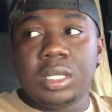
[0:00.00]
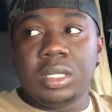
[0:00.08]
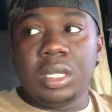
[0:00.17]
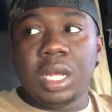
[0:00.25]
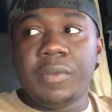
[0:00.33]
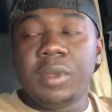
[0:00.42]

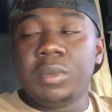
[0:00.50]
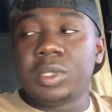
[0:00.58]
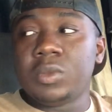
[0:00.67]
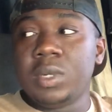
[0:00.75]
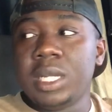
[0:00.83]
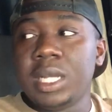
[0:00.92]
if you're
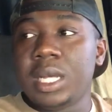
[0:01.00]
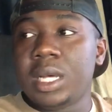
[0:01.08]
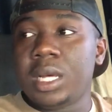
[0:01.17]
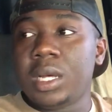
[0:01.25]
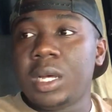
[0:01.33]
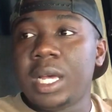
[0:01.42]
between
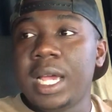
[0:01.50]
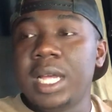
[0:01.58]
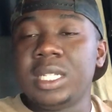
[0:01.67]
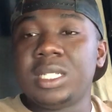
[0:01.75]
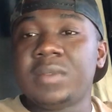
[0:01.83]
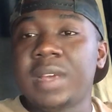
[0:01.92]
the
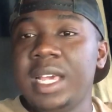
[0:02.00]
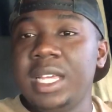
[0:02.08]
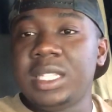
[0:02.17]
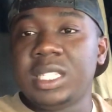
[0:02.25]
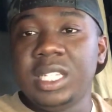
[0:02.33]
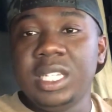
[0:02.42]
ages of
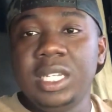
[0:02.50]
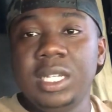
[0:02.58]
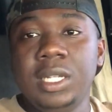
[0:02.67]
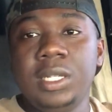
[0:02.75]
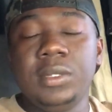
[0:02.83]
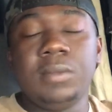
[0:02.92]

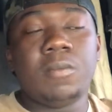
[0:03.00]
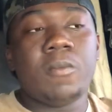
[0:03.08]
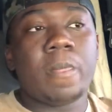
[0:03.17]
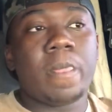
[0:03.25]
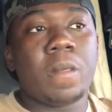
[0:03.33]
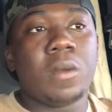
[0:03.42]
18
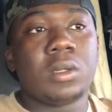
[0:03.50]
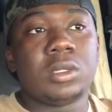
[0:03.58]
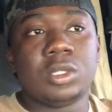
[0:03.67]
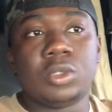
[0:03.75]
to